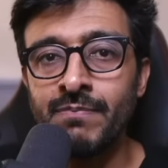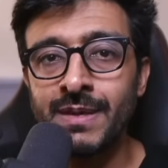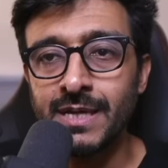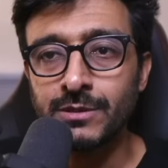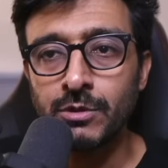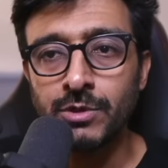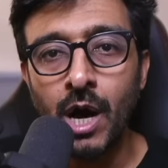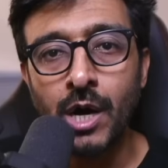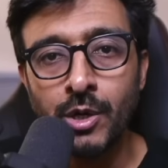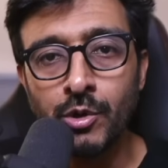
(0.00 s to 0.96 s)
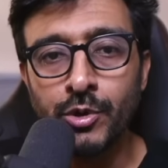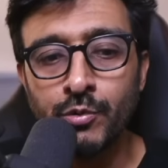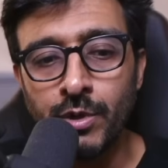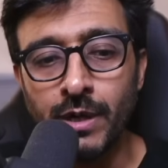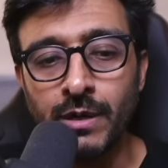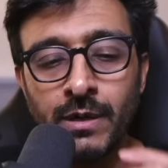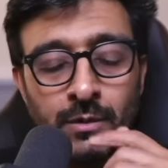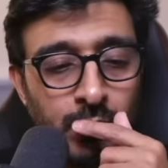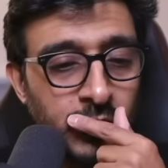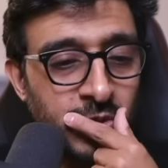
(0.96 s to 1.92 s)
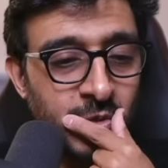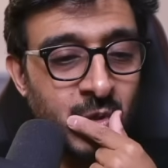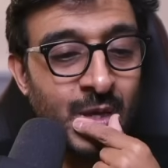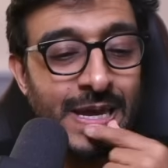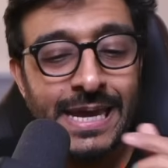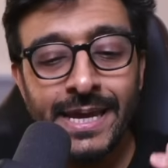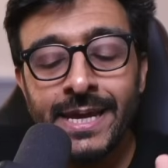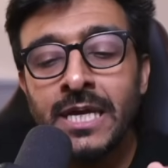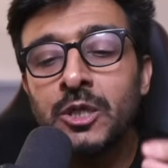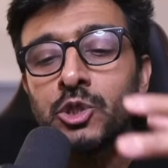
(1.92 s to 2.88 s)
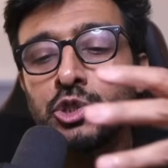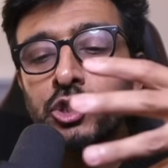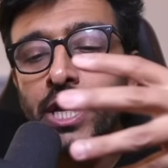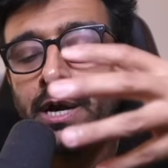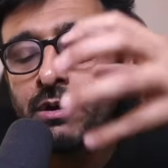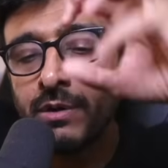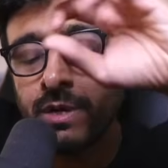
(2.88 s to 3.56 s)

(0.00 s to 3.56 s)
It's called io_uring, which is a shared